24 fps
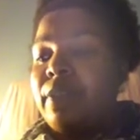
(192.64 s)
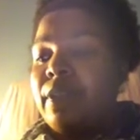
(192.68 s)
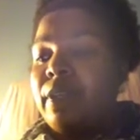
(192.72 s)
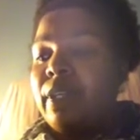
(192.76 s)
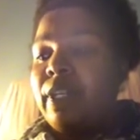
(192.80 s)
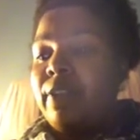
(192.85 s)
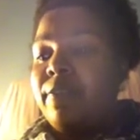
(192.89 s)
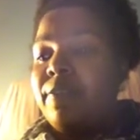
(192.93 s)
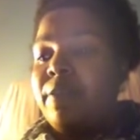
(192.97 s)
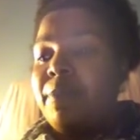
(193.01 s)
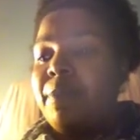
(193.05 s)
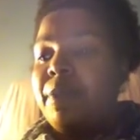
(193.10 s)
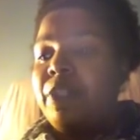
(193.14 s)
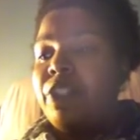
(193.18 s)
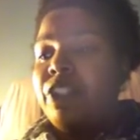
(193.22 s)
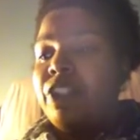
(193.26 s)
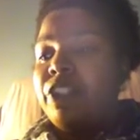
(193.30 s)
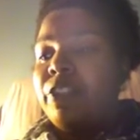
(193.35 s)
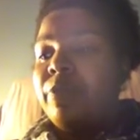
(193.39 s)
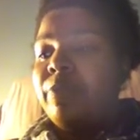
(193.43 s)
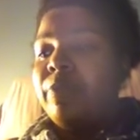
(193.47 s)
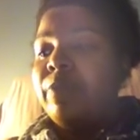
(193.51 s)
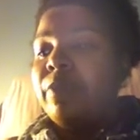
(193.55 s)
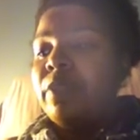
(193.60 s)

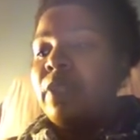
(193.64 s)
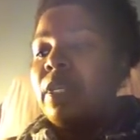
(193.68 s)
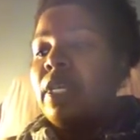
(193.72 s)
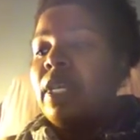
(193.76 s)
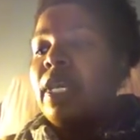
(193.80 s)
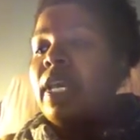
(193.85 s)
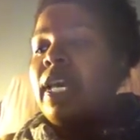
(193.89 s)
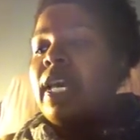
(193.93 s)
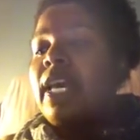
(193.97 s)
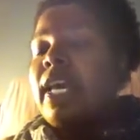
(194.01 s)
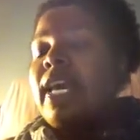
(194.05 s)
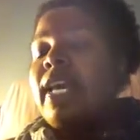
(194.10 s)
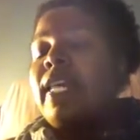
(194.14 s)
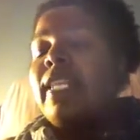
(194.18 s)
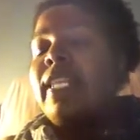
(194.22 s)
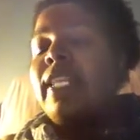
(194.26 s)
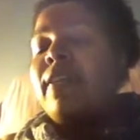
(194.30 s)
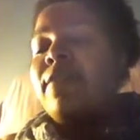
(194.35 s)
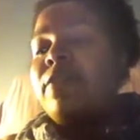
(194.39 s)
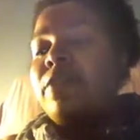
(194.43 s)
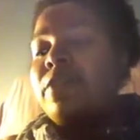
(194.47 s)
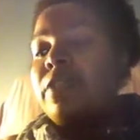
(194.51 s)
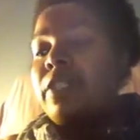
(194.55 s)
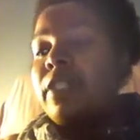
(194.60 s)
information. And
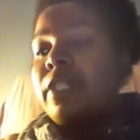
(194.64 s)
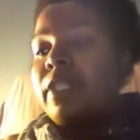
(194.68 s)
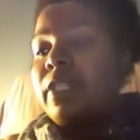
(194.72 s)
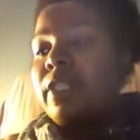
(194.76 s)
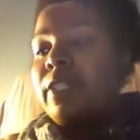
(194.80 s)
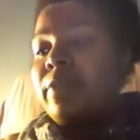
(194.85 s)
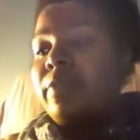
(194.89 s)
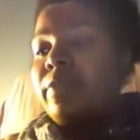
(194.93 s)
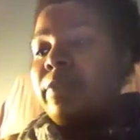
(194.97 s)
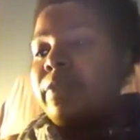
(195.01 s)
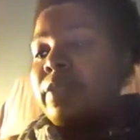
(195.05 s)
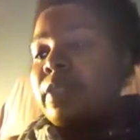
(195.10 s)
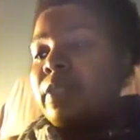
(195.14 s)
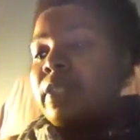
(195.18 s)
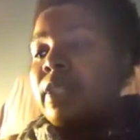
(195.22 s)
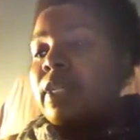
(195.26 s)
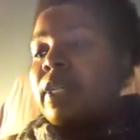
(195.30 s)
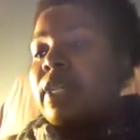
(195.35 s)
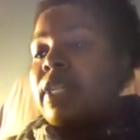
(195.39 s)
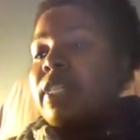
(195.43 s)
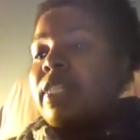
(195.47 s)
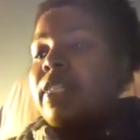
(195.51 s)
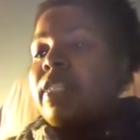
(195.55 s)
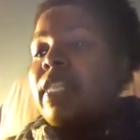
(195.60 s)
level 10,
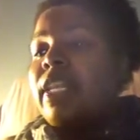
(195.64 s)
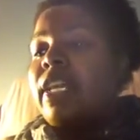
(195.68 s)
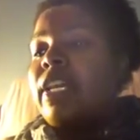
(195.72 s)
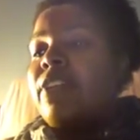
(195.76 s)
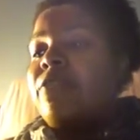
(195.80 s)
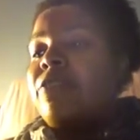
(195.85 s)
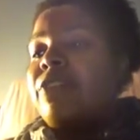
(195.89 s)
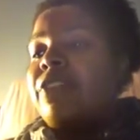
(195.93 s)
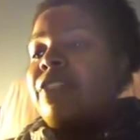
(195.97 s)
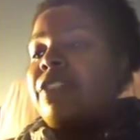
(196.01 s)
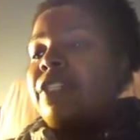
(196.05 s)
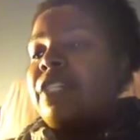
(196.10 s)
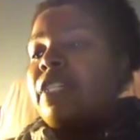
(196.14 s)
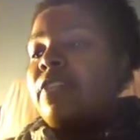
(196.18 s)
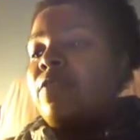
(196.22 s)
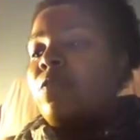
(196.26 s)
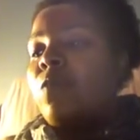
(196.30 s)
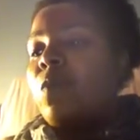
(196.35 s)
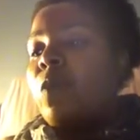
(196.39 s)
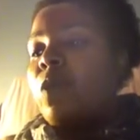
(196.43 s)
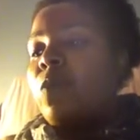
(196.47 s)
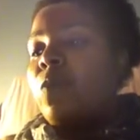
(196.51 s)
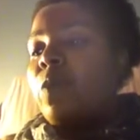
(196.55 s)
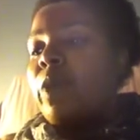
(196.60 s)
they receive
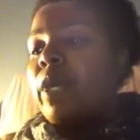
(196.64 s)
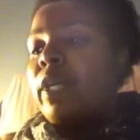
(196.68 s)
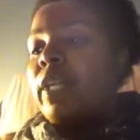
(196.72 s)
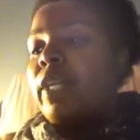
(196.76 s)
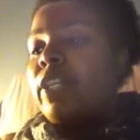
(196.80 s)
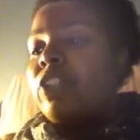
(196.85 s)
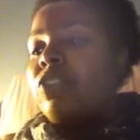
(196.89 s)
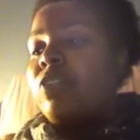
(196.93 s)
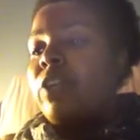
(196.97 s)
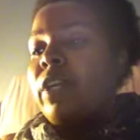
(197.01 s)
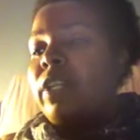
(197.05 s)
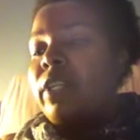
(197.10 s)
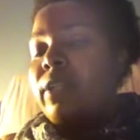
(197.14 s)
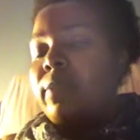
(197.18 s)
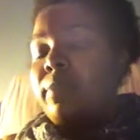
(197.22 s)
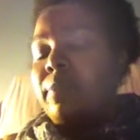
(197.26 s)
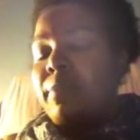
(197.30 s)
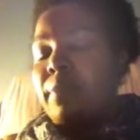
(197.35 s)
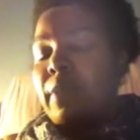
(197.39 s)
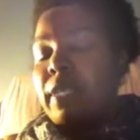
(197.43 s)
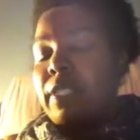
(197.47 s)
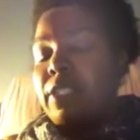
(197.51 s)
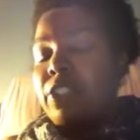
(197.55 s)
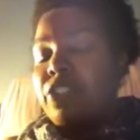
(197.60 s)
one-way electronic
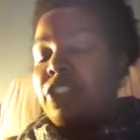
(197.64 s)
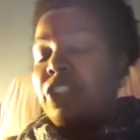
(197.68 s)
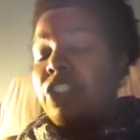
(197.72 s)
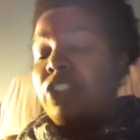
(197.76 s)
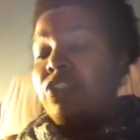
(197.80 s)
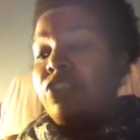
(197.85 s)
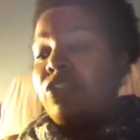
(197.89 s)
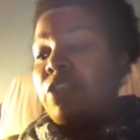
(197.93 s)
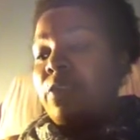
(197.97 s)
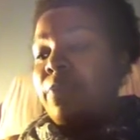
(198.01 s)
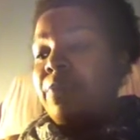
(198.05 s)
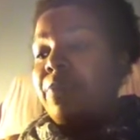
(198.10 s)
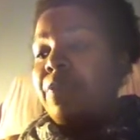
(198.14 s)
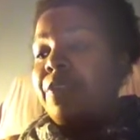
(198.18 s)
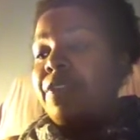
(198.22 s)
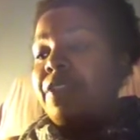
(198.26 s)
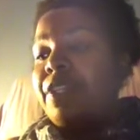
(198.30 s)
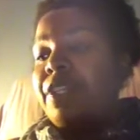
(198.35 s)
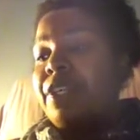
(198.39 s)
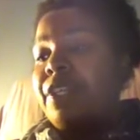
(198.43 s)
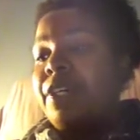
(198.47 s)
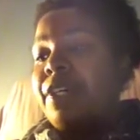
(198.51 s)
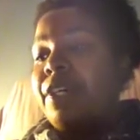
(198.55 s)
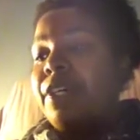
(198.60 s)
messages from
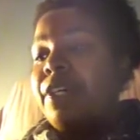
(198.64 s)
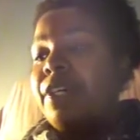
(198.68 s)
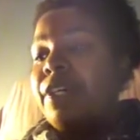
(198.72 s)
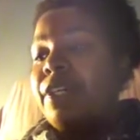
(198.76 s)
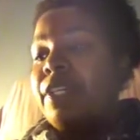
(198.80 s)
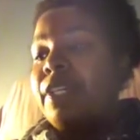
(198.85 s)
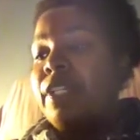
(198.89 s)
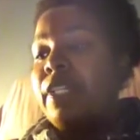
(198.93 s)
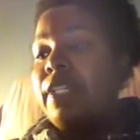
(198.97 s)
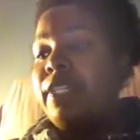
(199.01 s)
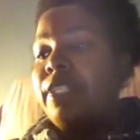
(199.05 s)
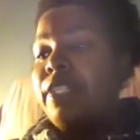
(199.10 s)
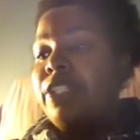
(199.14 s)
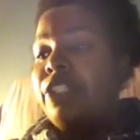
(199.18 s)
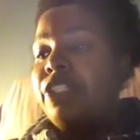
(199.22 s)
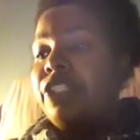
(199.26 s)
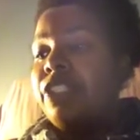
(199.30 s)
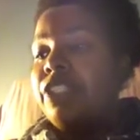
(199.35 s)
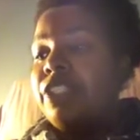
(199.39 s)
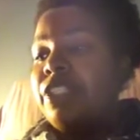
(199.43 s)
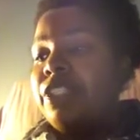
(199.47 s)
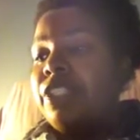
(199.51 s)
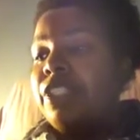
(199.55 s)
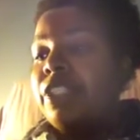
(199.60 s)
their
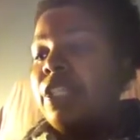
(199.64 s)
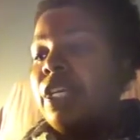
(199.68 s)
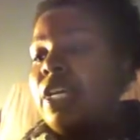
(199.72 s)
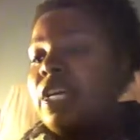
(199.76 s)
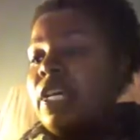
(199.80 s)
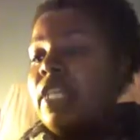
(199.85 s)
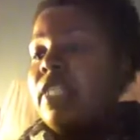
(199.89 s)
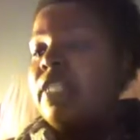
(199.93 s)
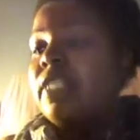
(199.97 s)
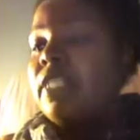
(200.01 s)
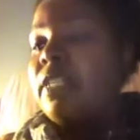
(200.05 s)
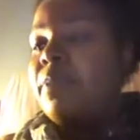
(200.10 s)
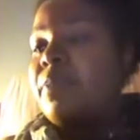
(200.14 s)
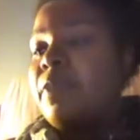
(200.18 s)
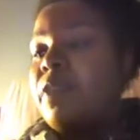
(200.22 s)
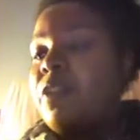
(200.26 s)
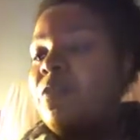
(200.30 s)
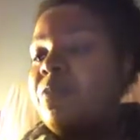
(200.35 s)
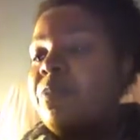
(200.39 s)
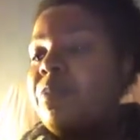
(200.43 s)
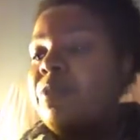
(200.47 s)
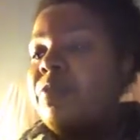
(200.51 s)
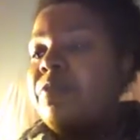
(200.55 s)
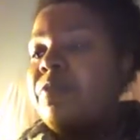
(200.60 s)
clinicians. Some
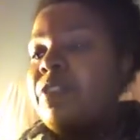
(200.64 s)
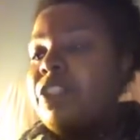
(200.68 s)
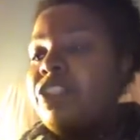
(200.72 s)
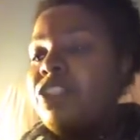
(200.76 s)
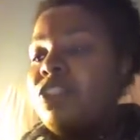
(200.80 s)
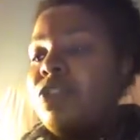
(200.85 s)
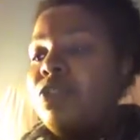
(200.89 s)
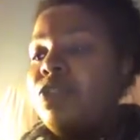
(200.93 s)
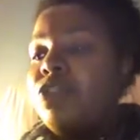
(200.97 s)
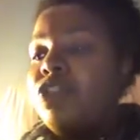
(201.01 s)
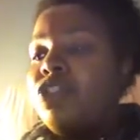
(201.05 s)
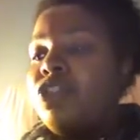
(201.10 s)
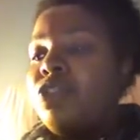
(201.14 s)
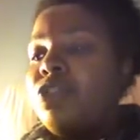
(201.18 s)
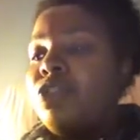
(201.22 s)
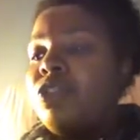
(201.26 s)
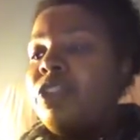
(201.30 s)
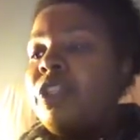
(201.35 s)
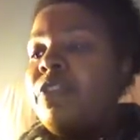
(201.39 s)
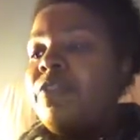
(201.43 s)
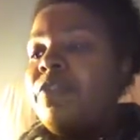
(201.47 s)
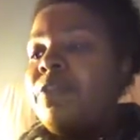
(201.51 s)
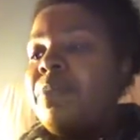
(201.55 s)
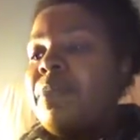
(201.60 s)
health professionals use
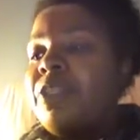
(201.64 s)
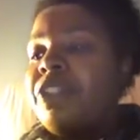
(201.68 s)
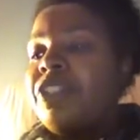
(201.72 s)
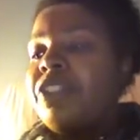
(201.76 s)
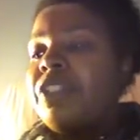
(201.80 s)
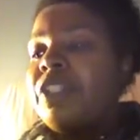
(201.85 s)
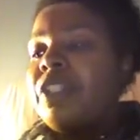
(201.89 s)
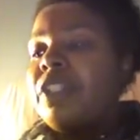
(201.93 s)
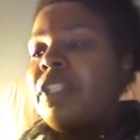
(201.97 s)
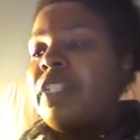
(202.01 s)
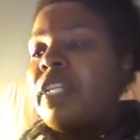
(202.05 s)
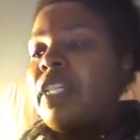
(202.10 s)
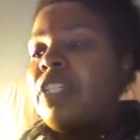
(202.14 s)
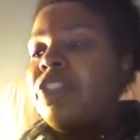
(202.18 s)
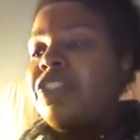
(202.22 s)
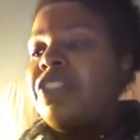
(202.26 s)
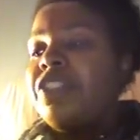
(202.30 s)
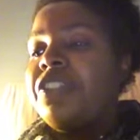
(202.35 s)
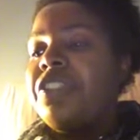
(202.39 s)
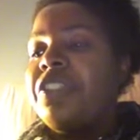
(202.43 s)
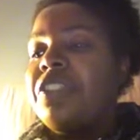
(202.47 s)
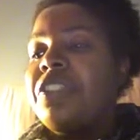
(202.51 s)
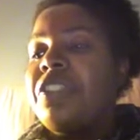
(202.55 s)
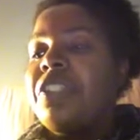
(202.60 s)
information technology
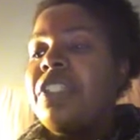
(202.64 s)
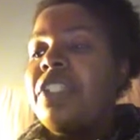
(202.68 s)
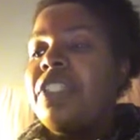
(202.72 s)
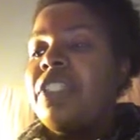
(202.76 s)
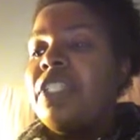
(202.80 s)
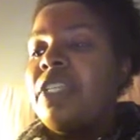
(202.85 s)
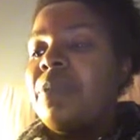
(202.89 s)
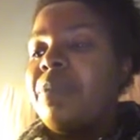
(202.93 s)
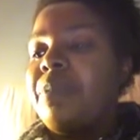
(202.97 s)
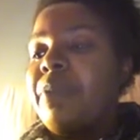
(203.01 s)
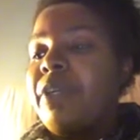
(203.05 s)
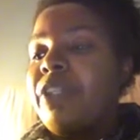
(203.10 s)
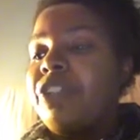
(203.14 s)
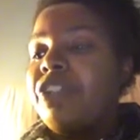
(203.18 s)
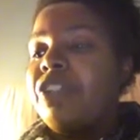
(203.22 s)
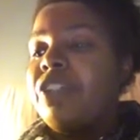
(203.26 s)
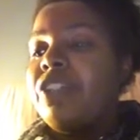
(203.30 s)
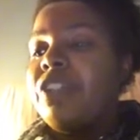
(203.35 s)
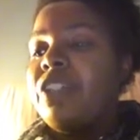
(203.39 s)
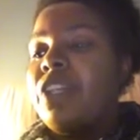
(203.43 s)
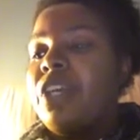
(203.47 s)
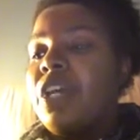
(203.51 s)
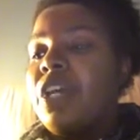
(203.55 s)
to send their patients